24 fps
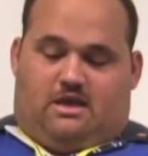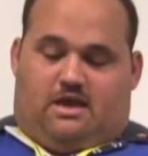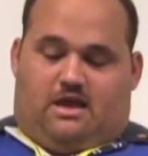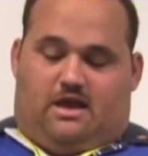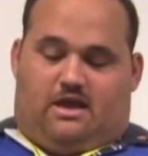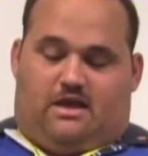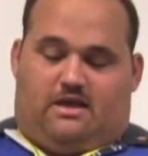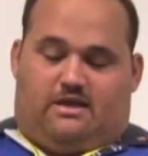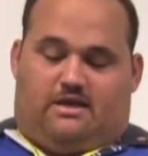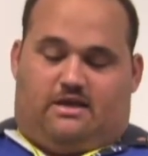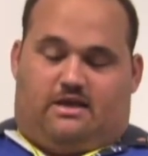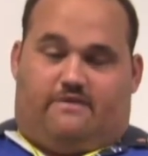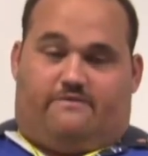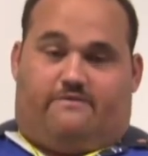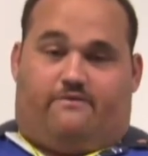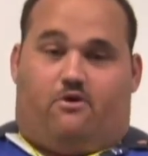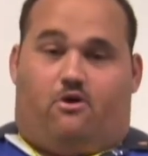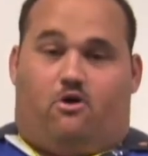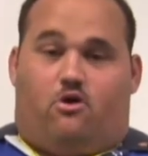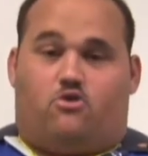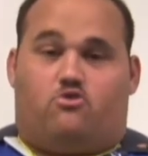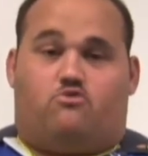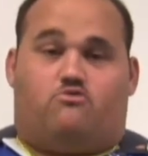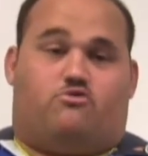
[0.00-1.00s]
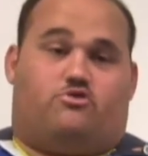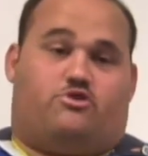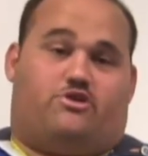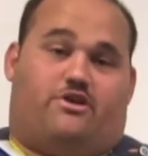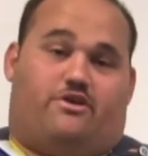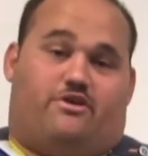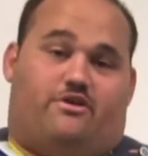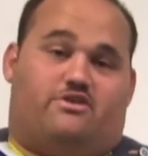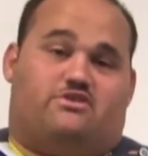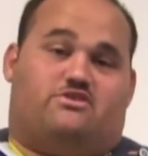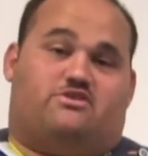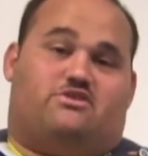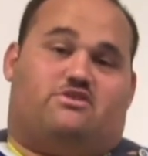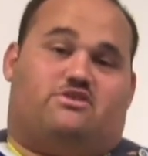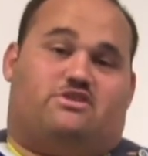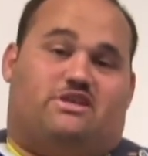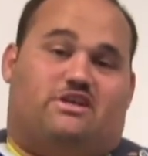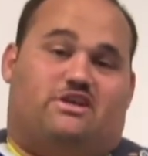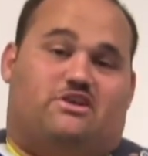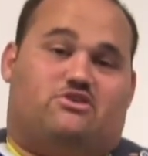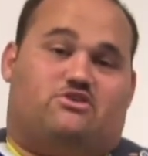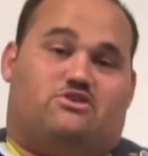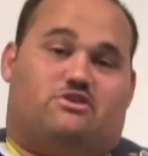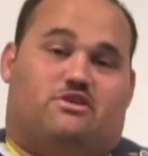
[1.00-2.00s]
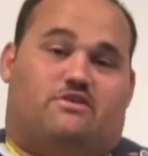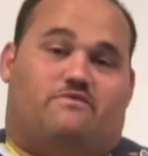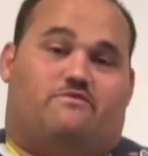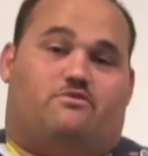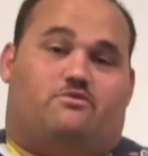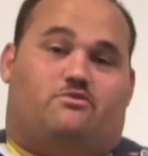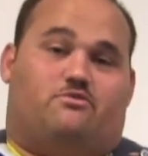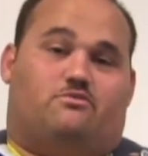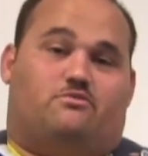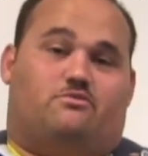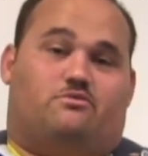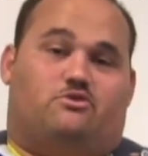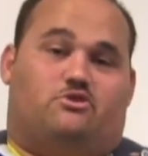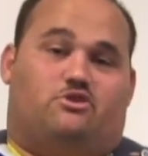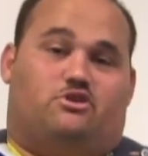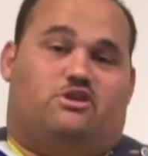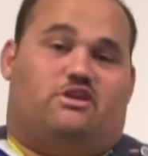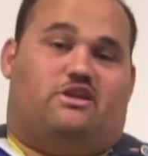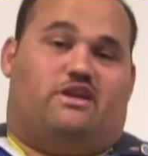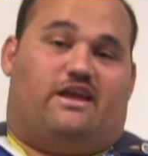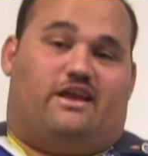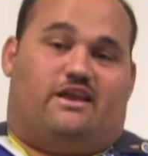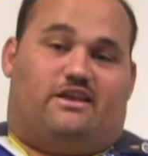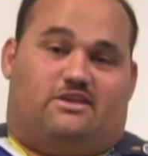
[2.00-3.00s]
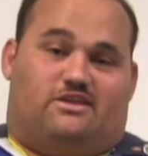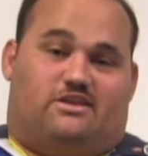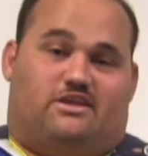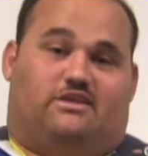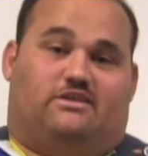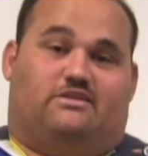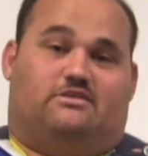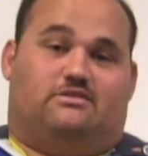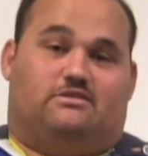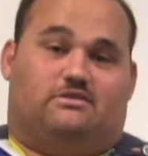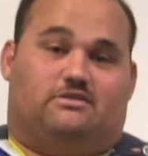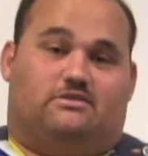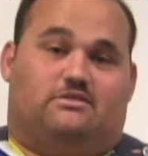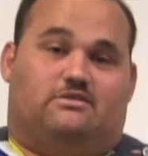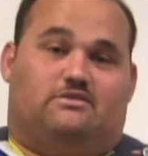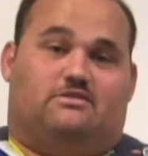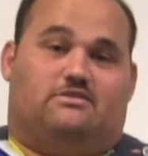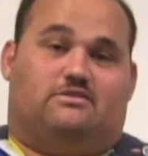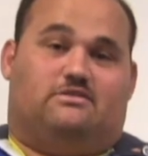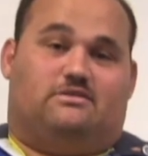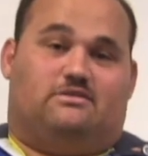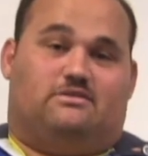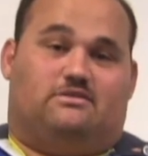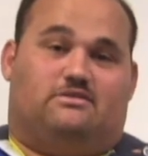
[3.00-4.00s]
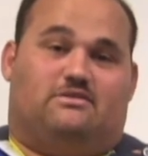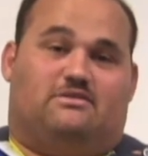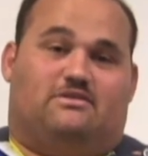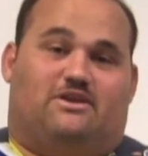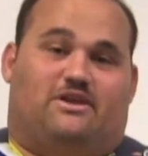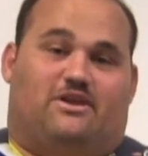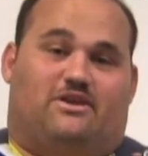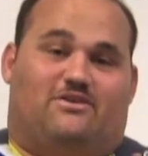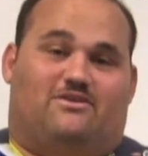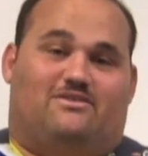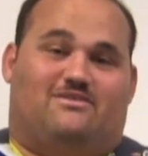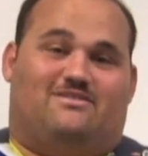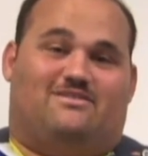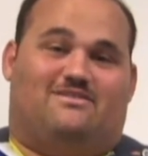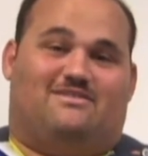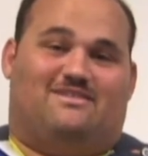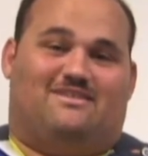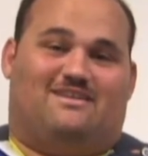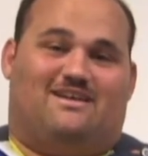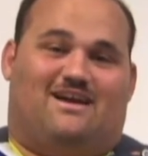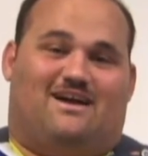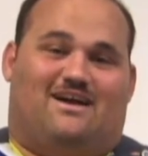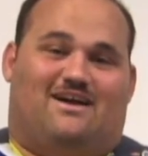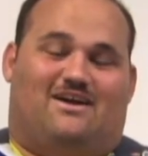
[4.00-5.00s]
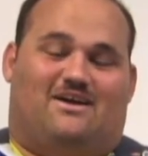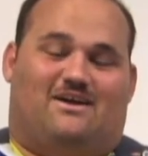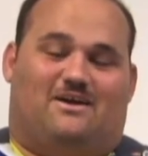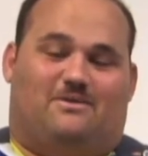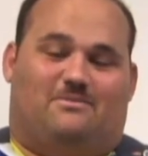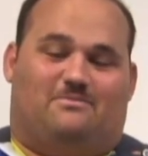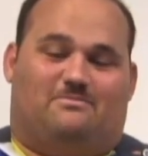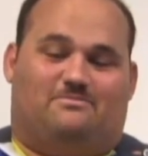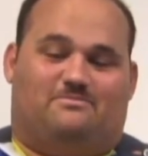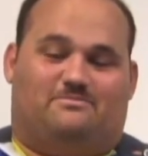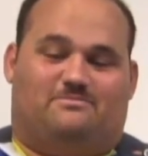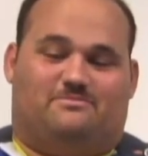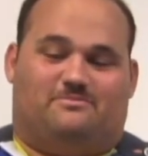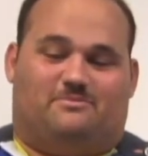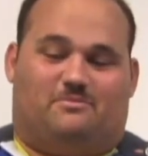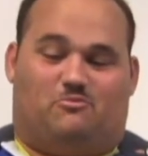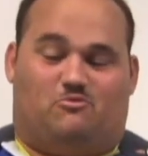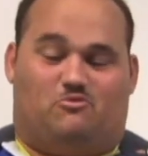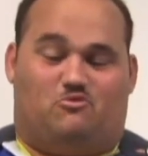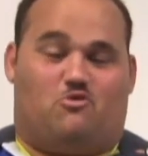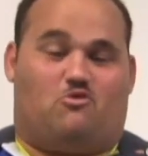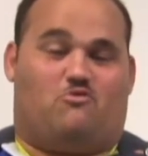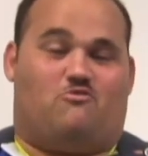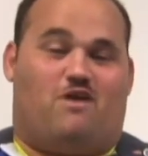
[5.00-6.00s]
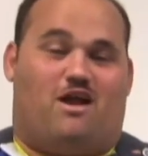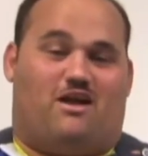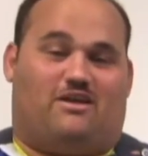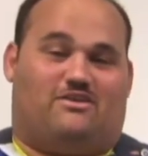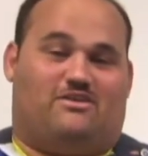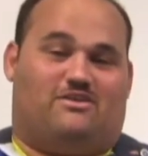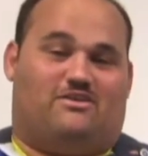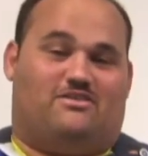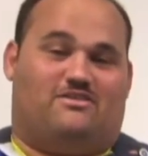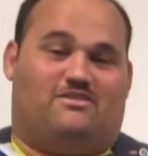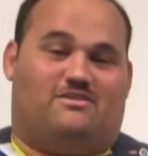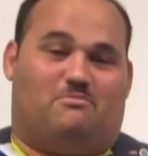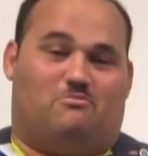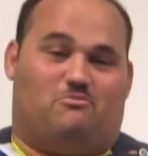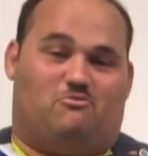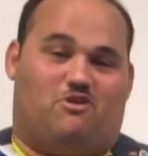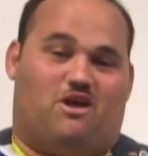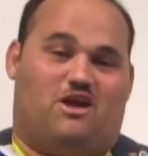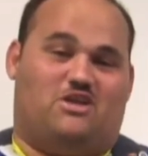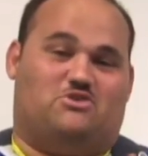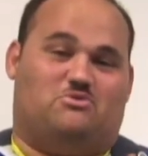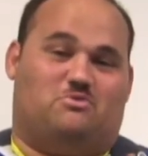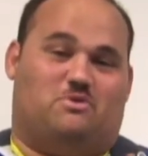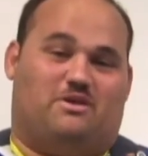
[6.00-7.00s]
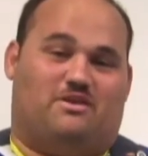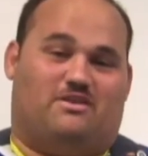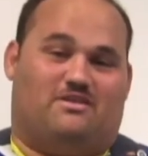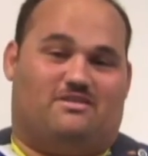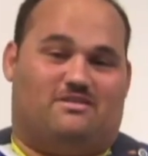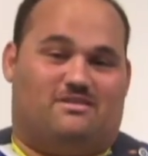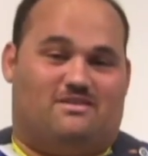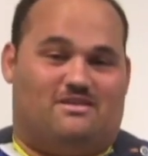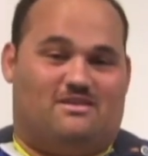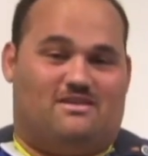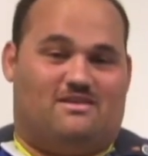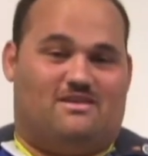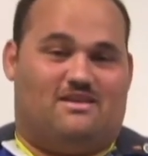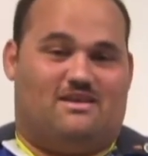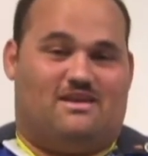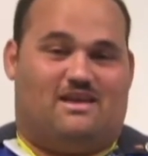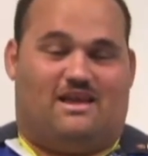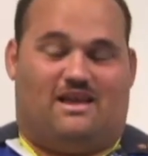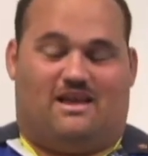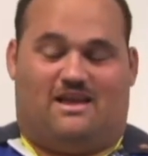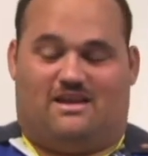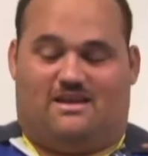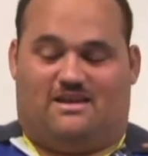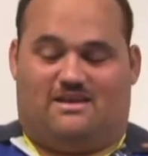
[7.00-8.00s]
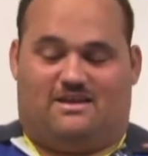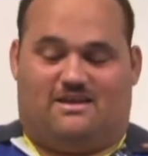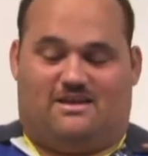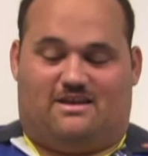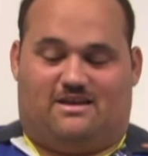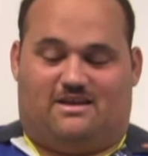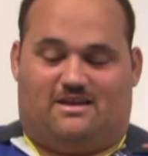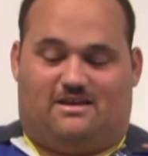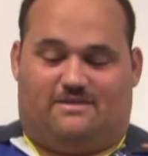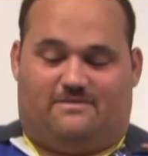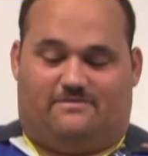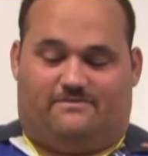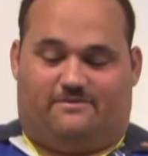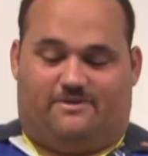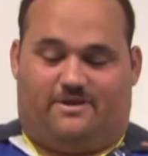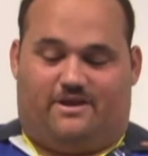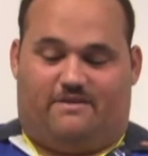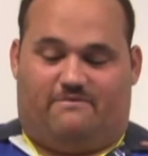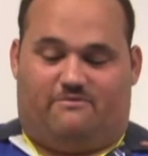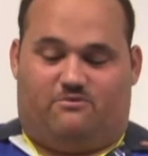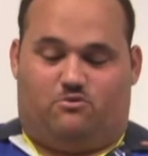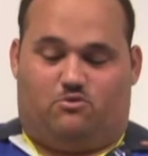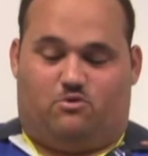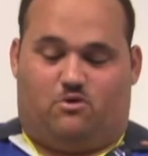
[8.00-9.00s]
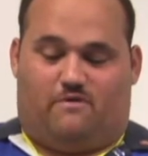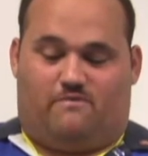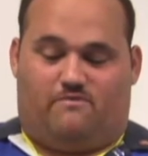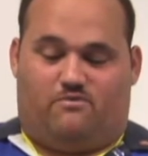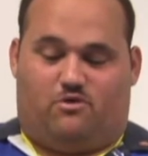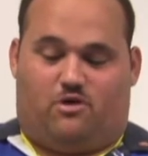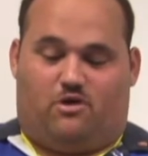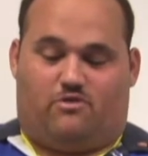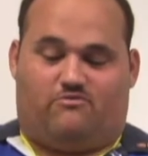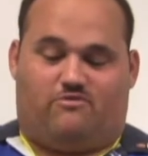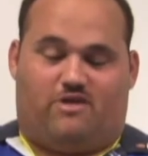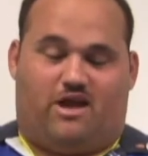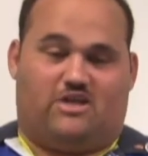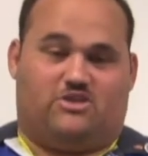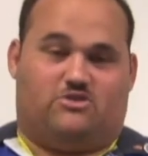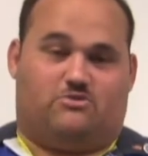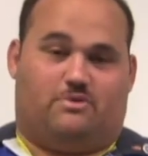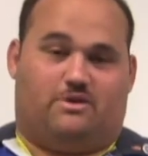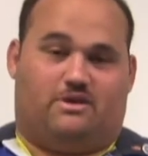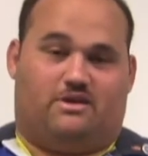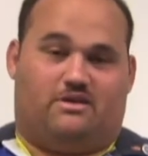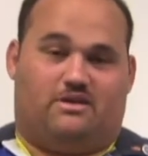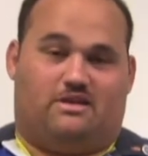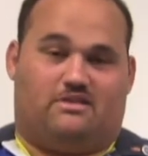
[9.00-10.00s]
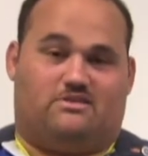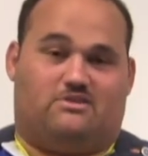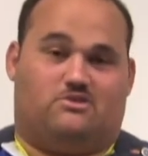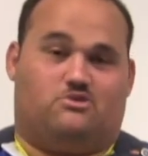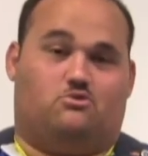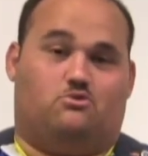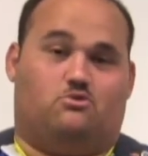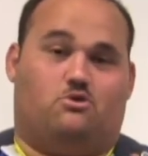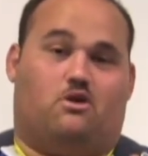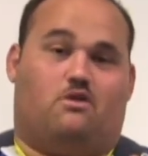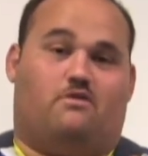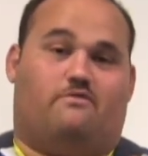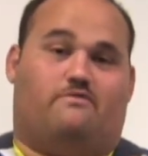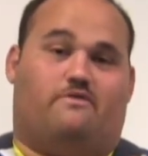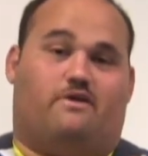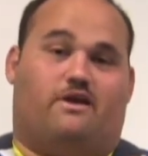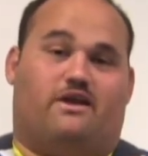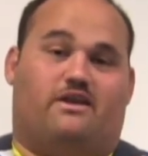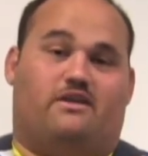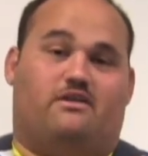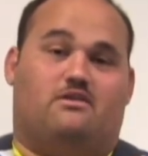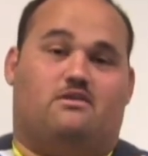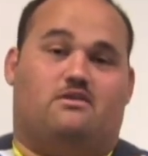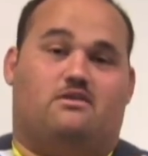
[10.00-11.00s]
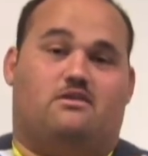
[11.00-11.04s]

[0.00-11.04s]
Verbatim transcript: And uh, for all you Rotarians that have seen this interview, you need to get it done. You know, um, I'm a actor. I'm graduating, and uh, for any of you who have not graduated, that's a $2 fine.